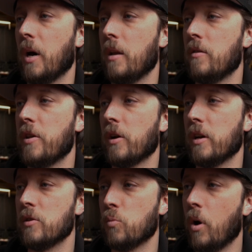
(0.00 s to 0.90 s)
but there
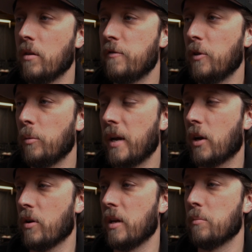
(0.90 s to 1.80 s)
is one
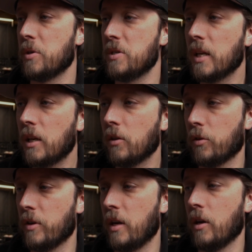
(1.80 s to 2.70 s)
filmmaker in
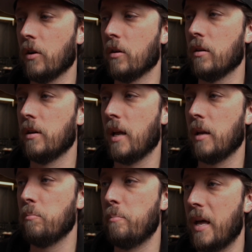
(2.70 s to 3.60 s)
particular here
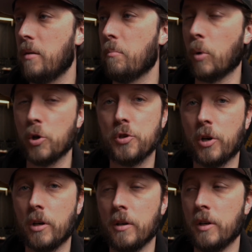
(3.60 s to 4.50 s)
named Ben
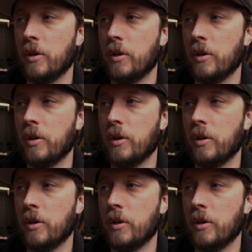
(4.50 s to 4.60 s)
Mercer,